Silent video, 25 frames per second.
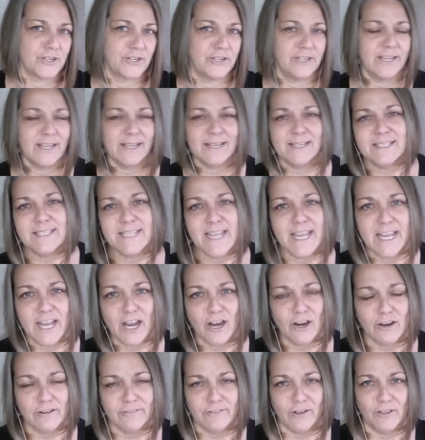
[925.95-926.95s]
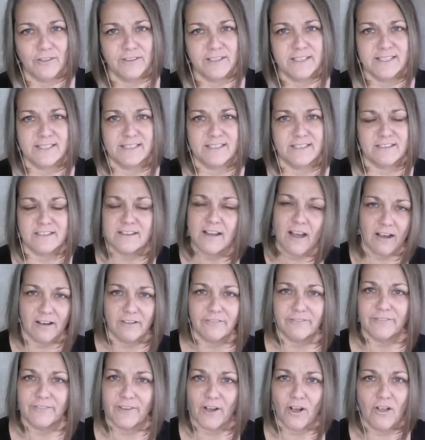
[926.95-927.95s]
You got to take care of all this stuff
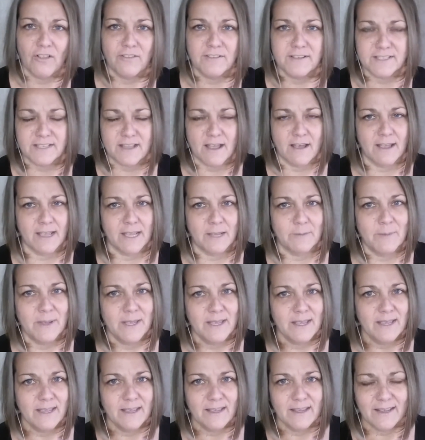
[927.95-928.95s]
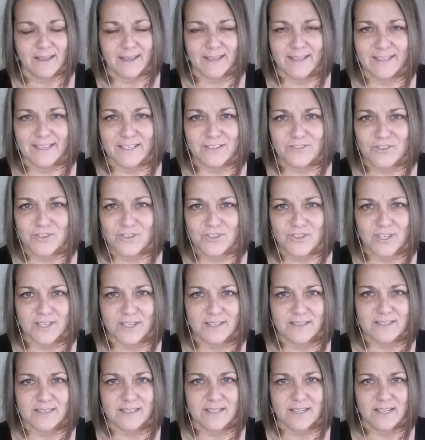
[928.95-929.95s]
all the time. And it's
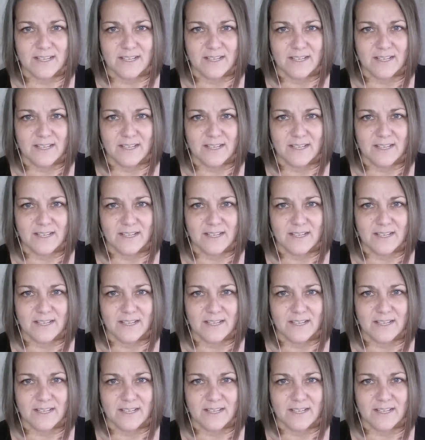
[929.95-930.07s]
just,